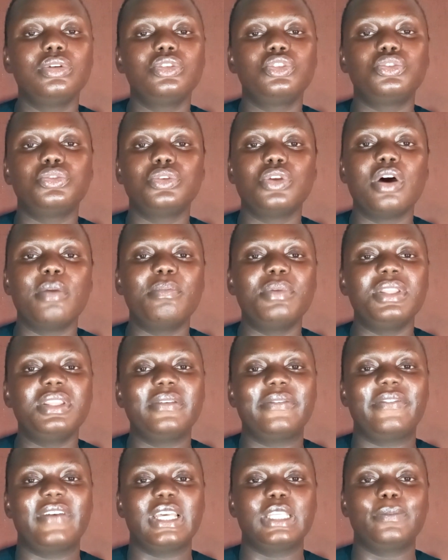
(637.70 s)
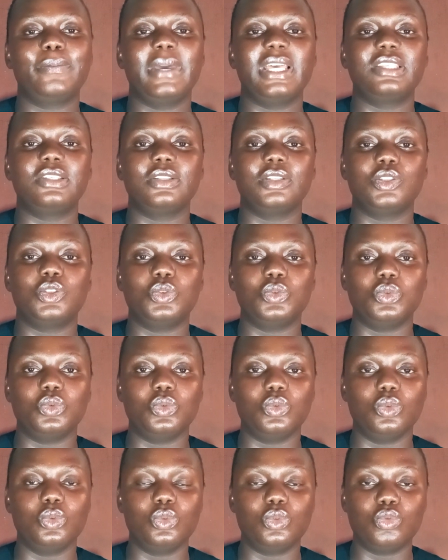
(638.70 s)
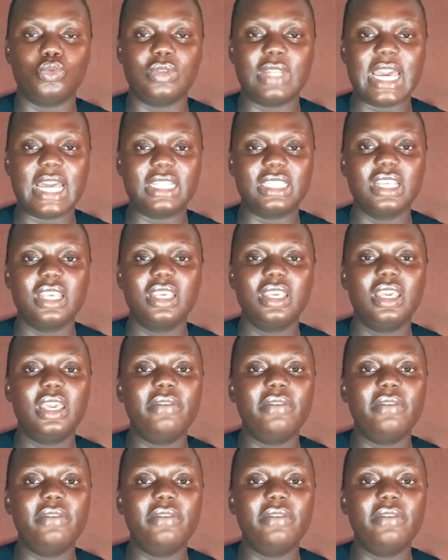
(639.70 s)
should not be the first person to do that.